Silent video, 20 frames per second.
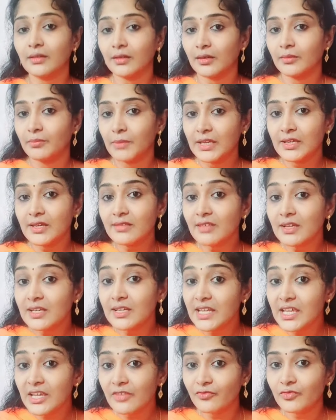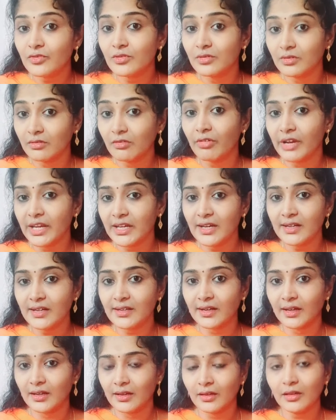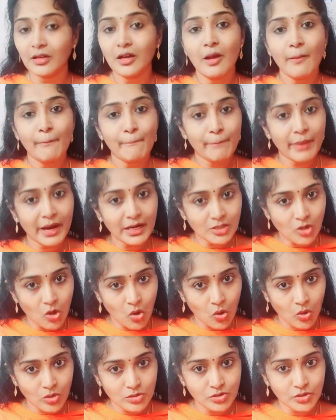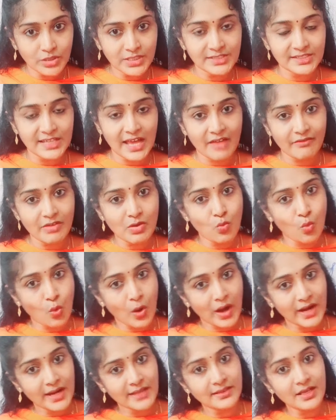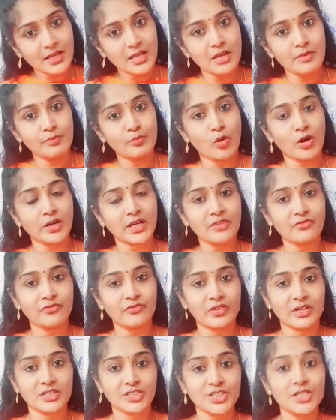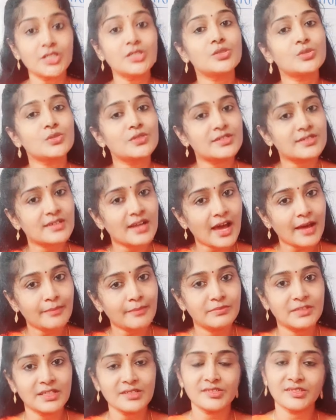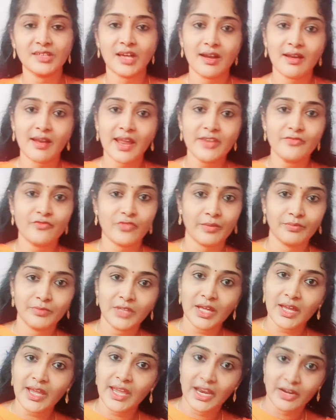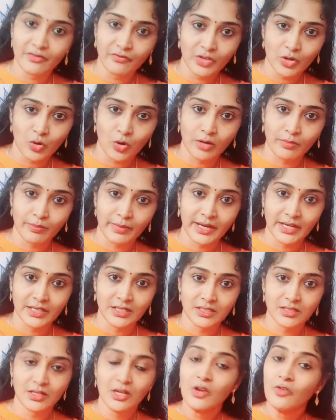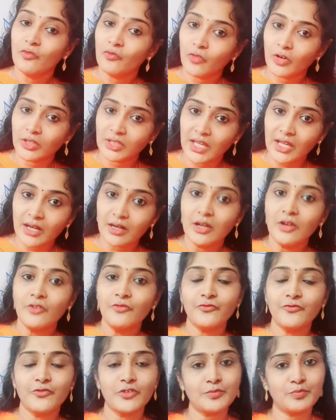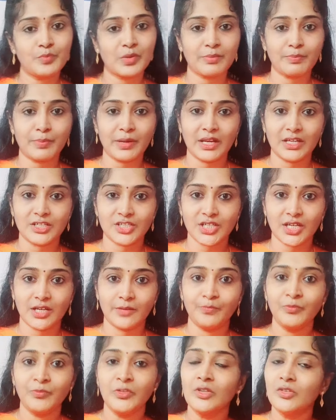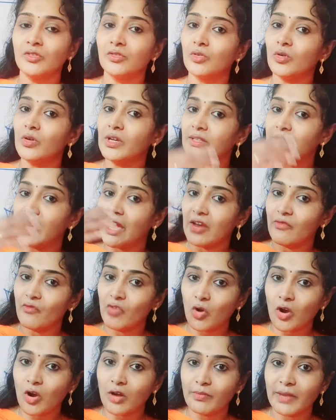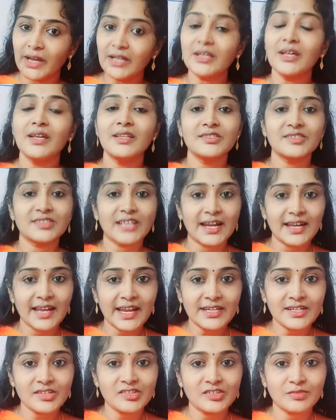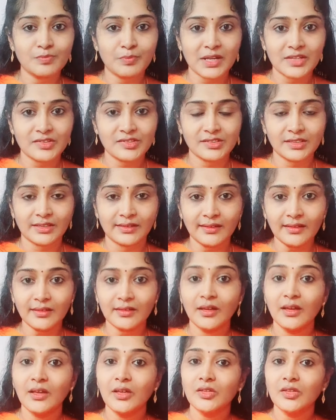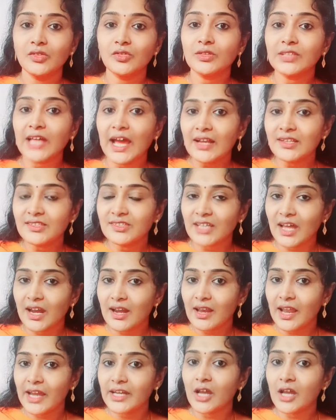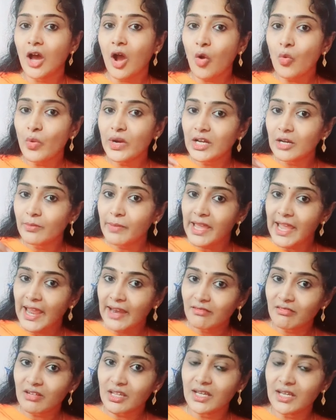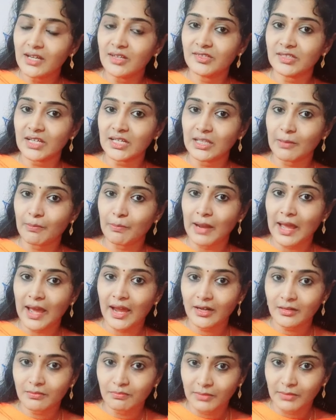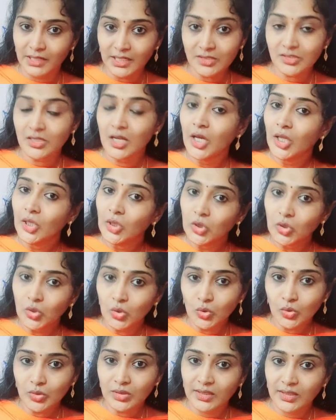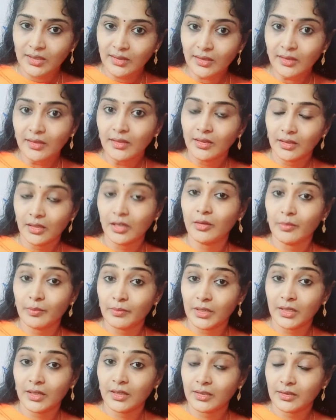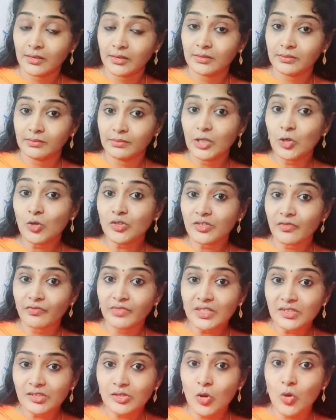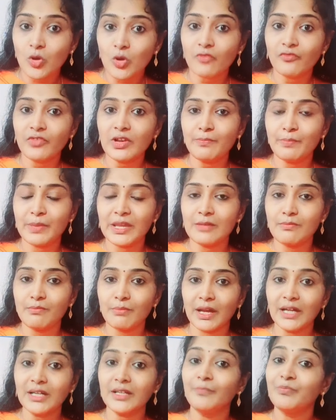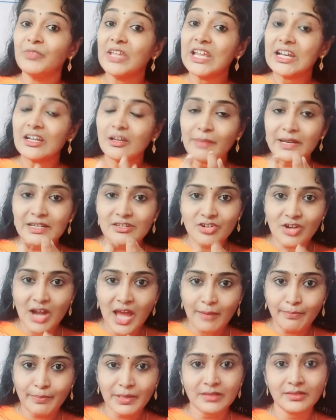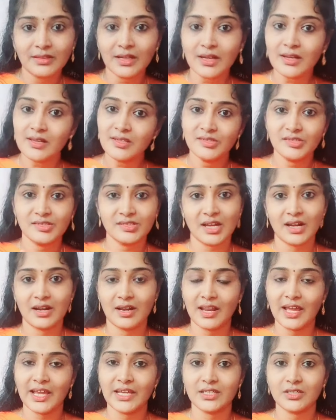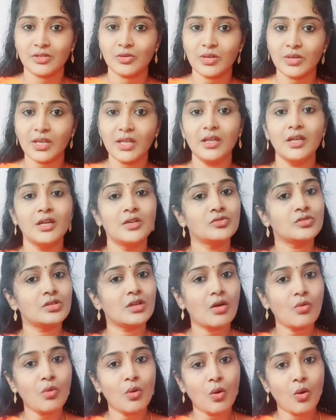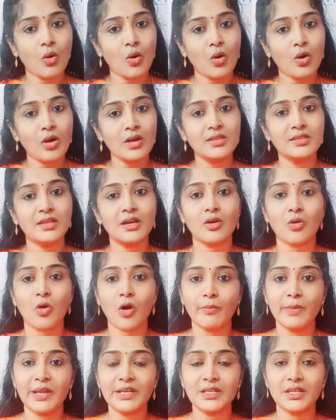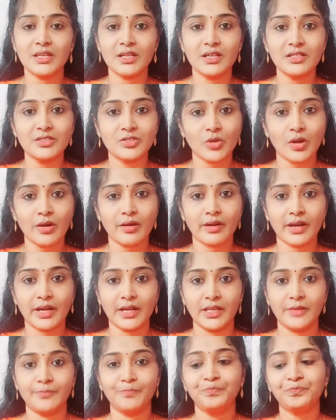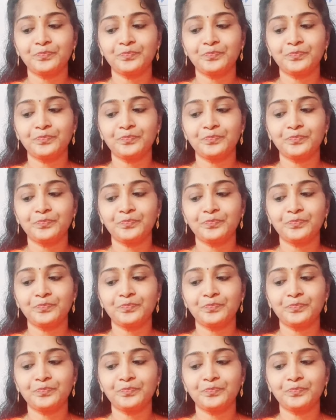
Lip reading: making the leaf green in color, but also it is having one other important function, to trap the sunlight from the environment for their food preparation. So in the environment, sunlight is present. So that sunlight, how it will be entering inside the plant means through the because of this chlorophyll pigment, it will be trapping the sunlight. Okay, so now all the raw materials are ready.